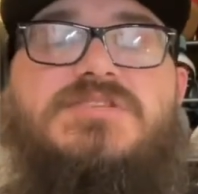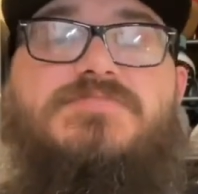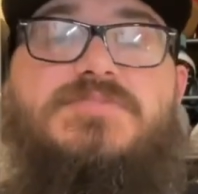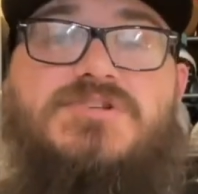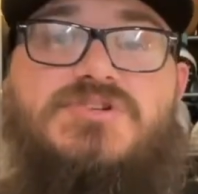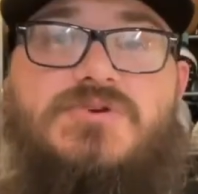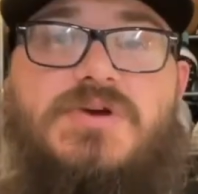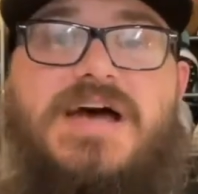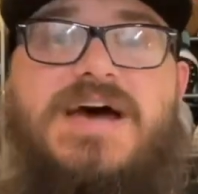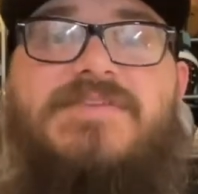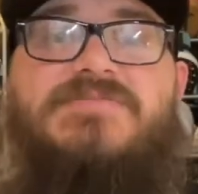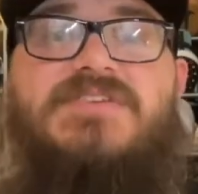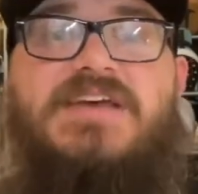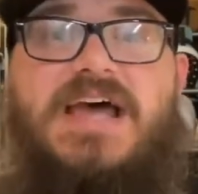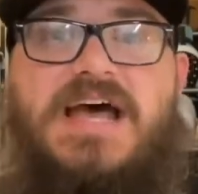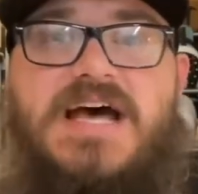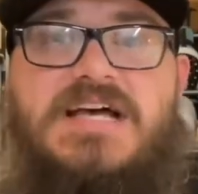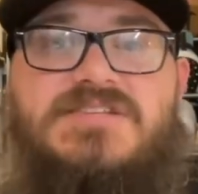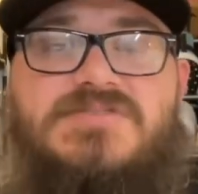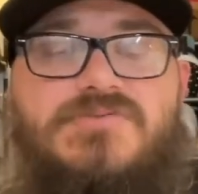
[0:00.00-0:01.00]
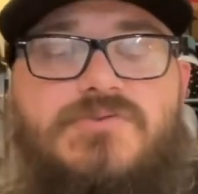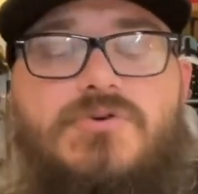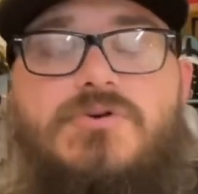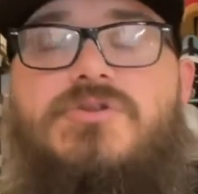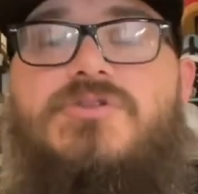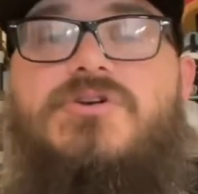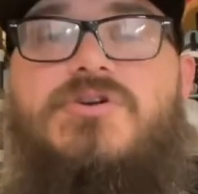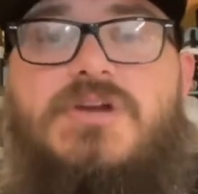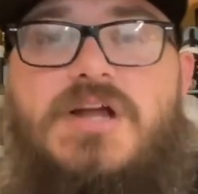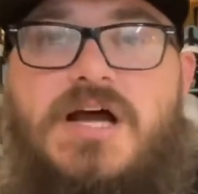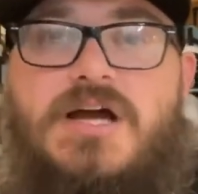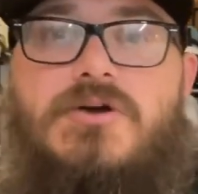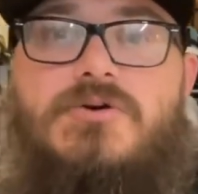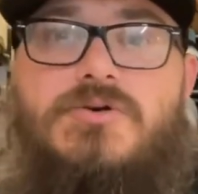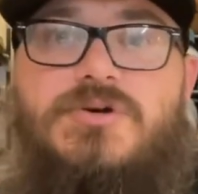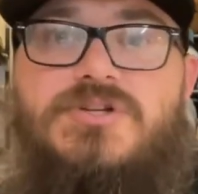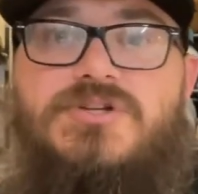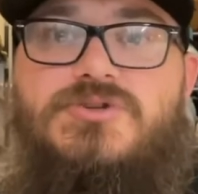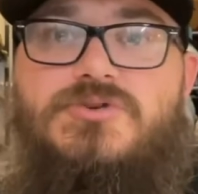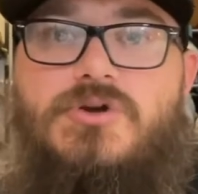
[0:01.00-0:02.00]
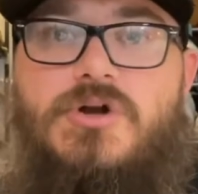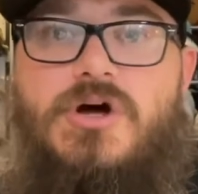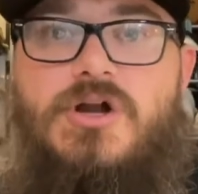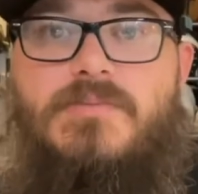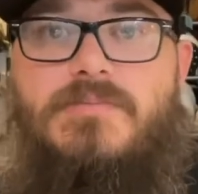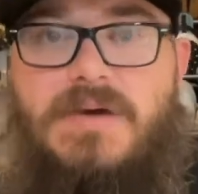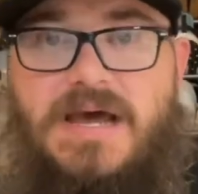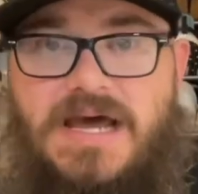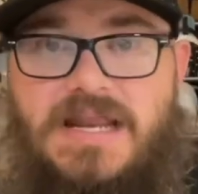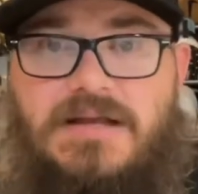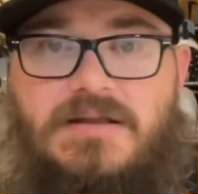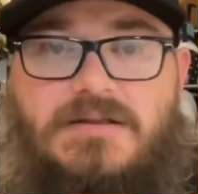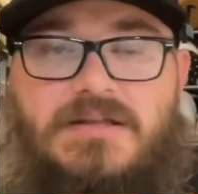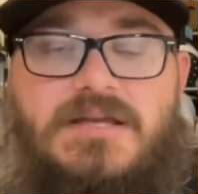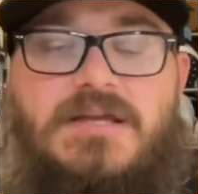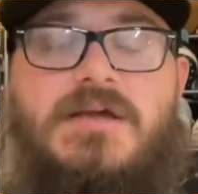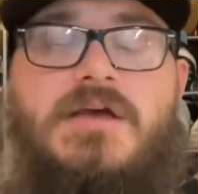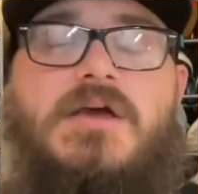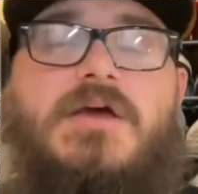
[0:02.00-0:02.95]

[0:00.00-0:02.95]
But you have to ask for it. They're not going to do it automatically,